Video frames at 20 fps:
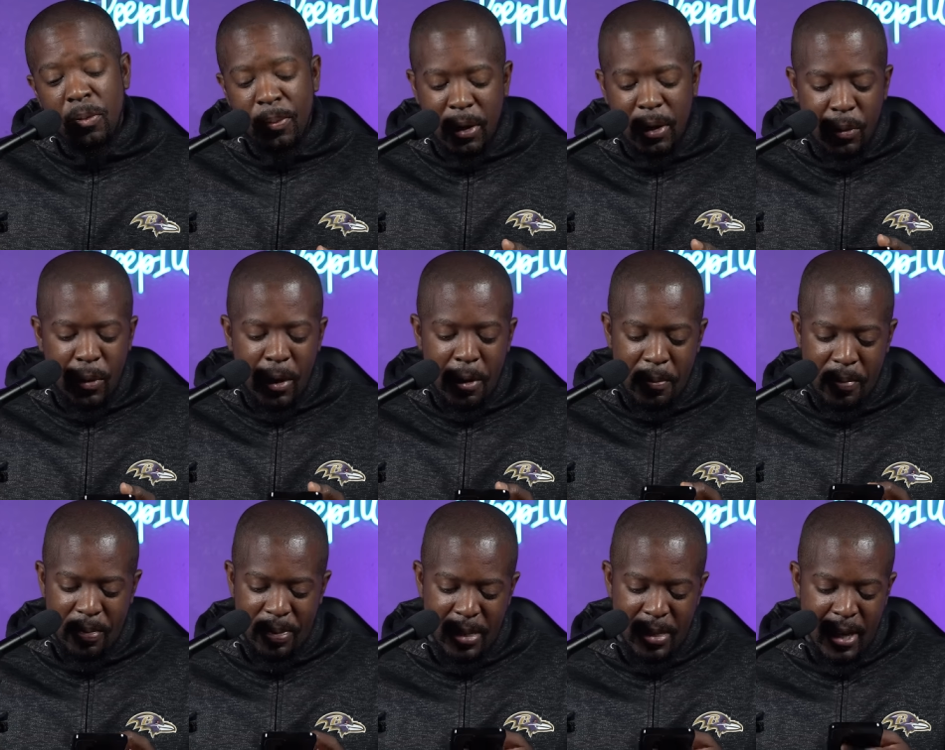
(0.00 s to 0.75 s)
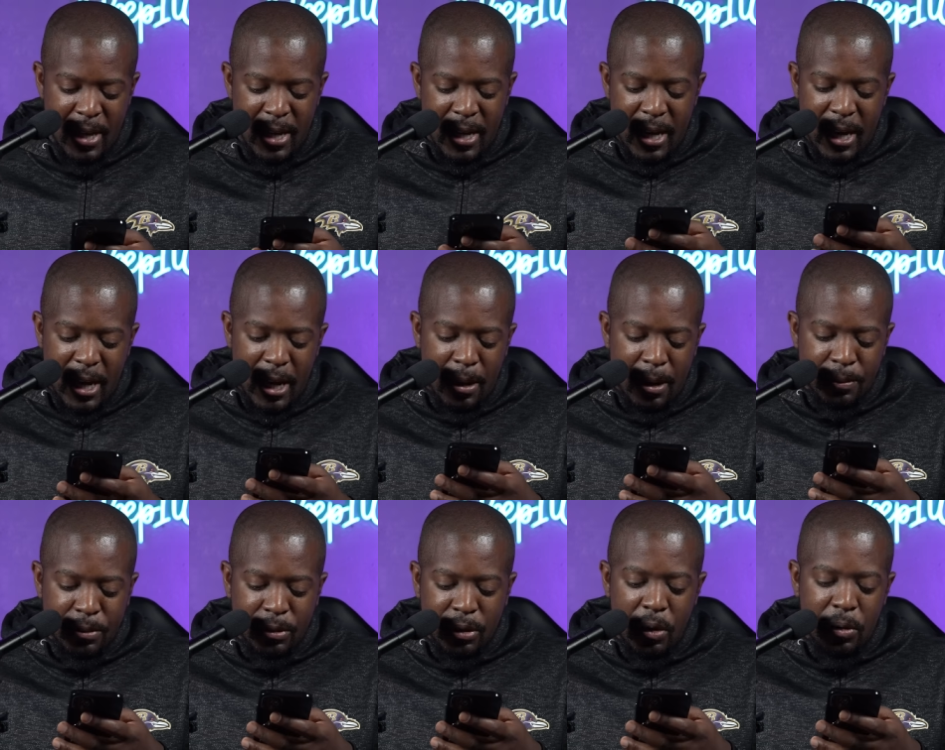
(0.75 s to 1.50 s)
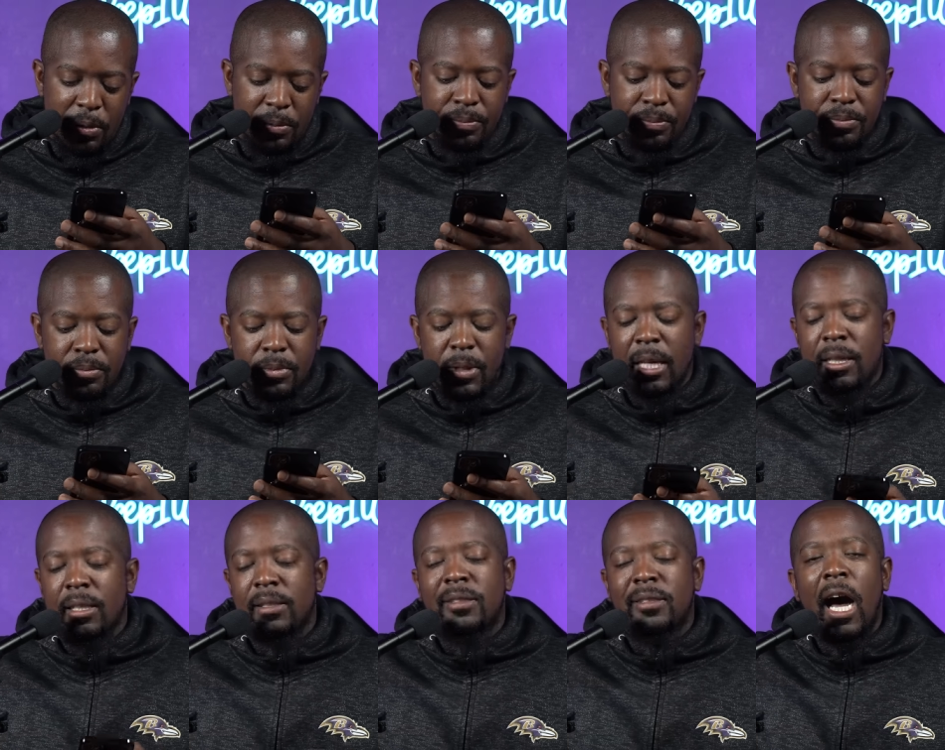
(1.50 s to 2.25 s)
But anyway, um, so
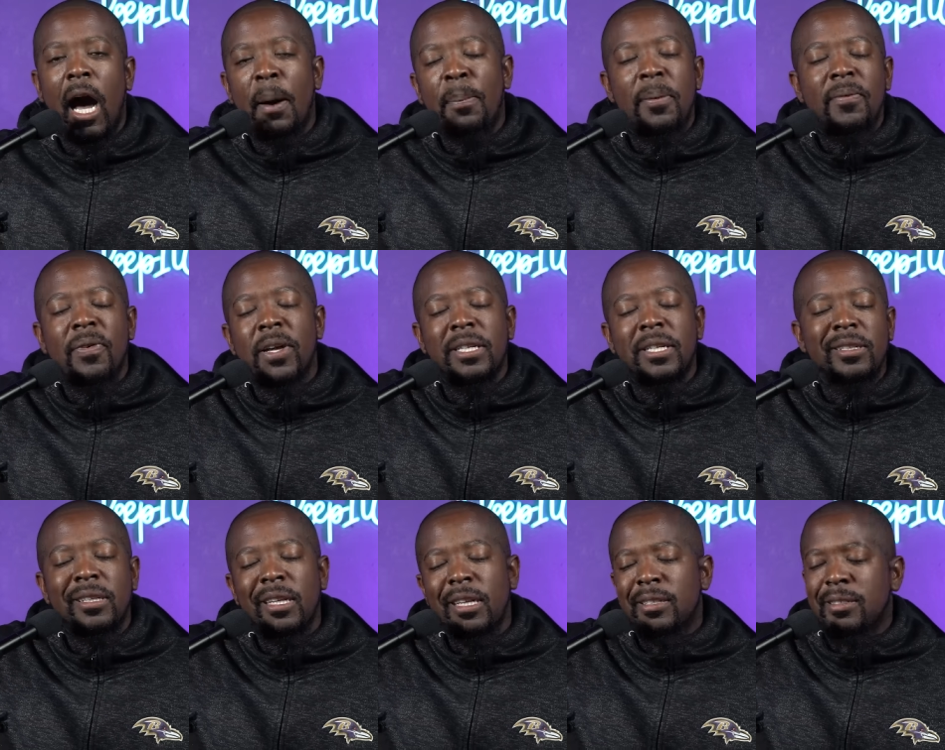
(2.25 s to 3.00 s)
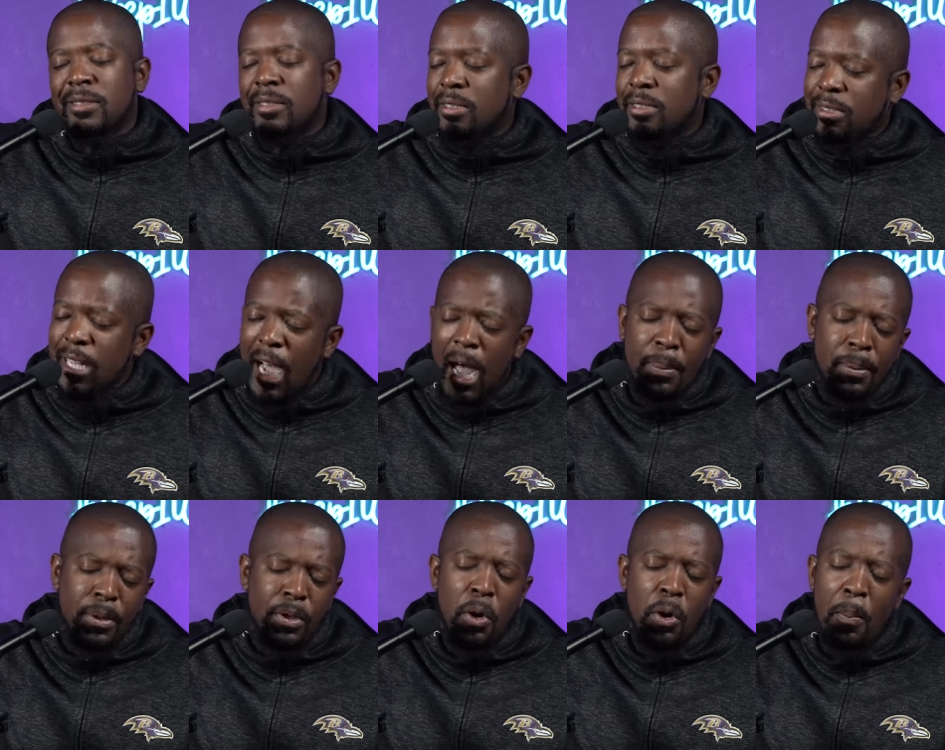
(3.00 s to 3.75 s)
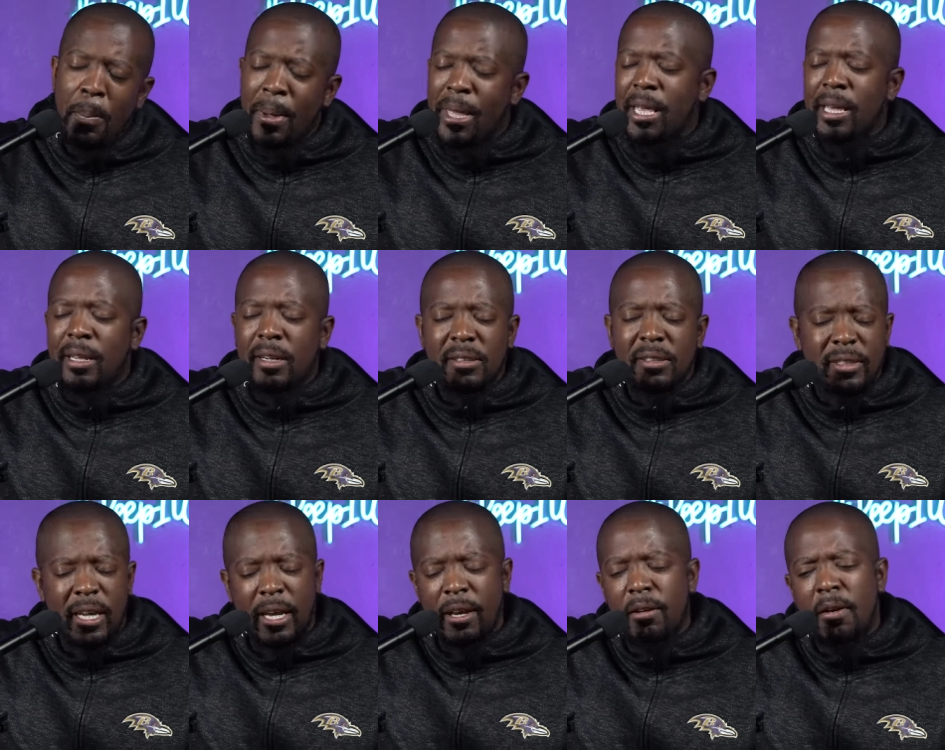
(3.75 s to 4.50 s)
at the top of his list, the top QB in a
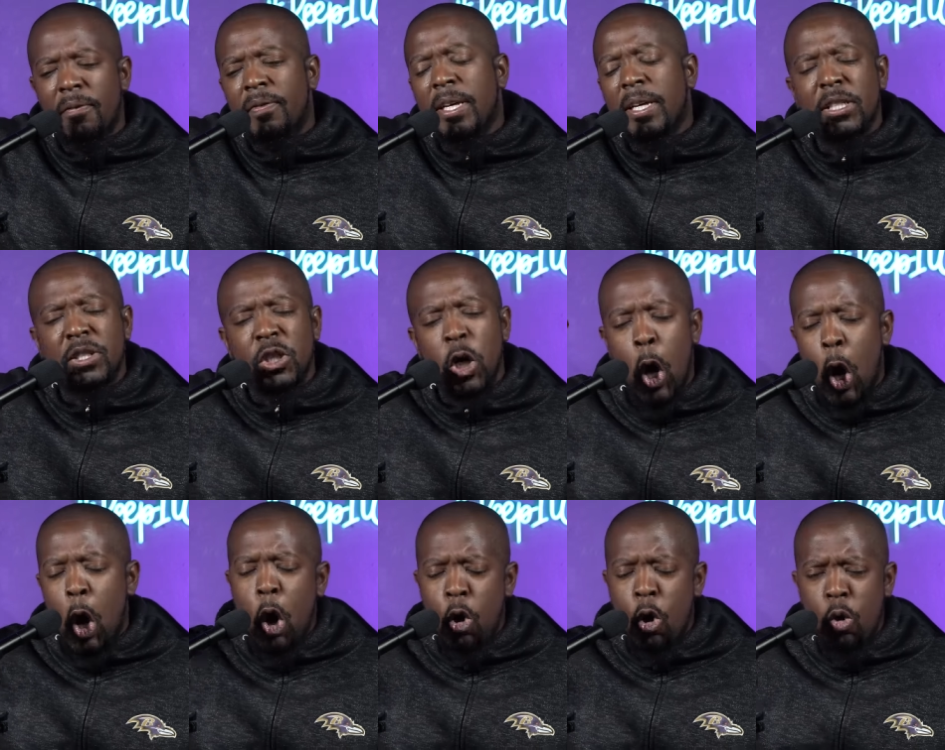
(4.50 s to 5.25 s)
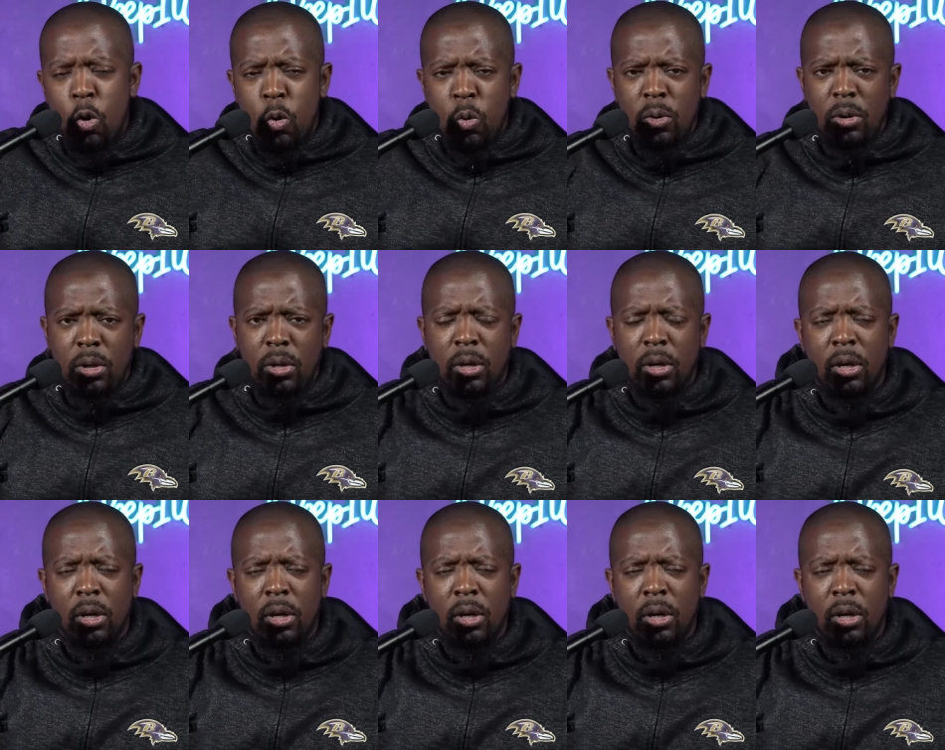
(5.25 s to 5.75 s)
tier of his own,